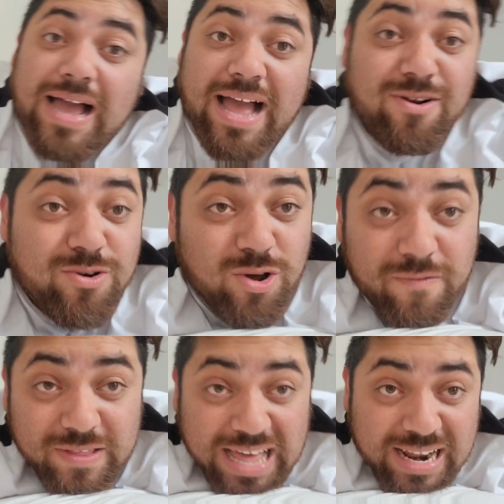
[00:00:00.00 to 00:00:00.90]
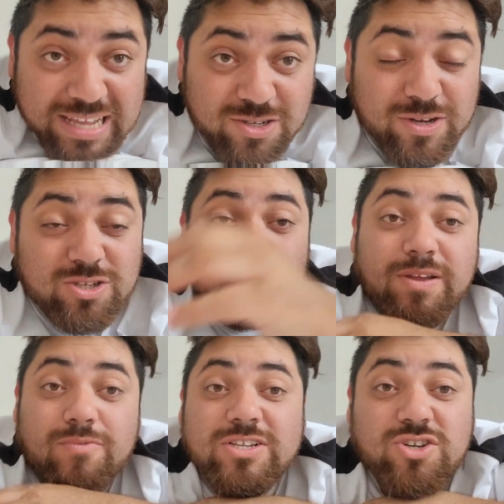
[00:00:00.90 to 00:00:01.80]
i don't know if lala is going to
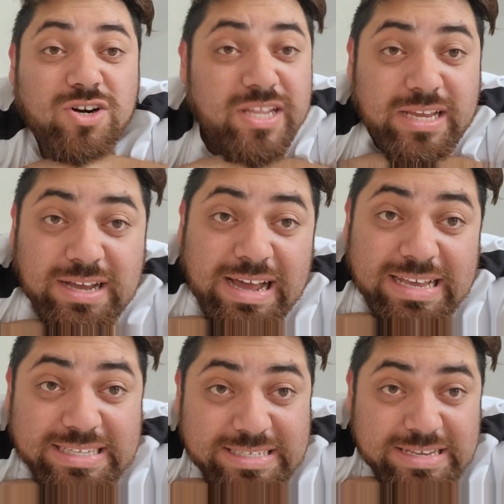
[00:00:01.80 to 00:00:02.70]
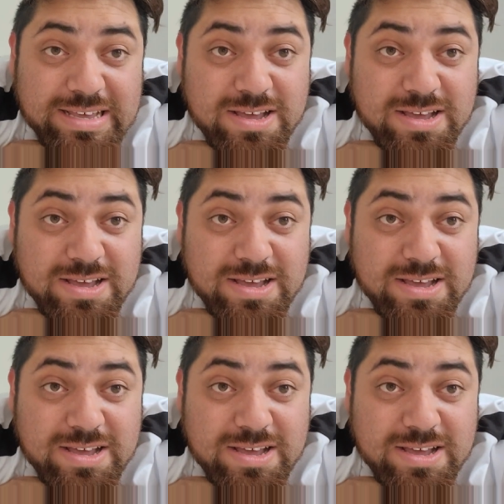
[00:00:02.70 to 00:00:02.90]
be returning guys